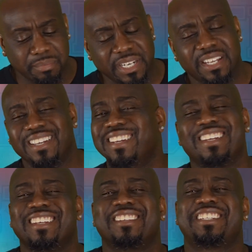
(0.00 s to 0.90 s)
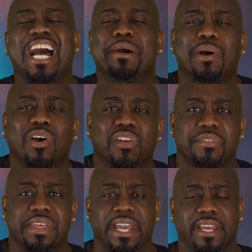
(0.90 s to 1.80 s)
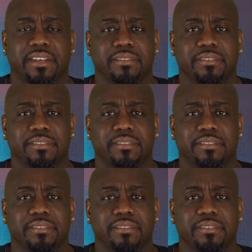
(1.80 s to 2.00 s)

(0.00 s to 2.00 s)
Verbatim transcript: been, stop all of that.